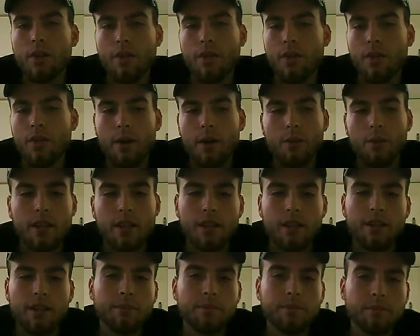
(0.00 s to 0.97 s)
that we
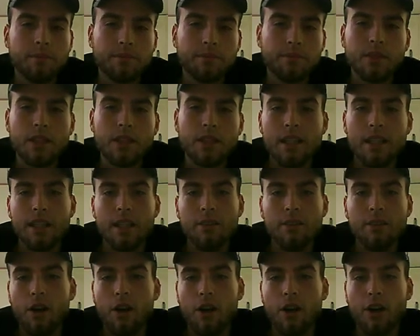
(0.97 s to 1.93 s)
can give
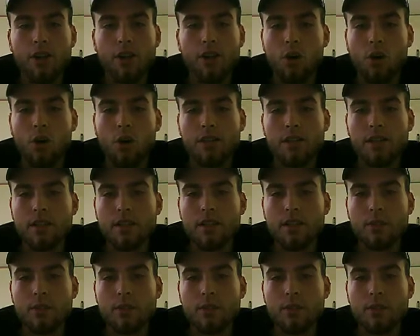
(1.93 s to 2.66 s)
our condolences,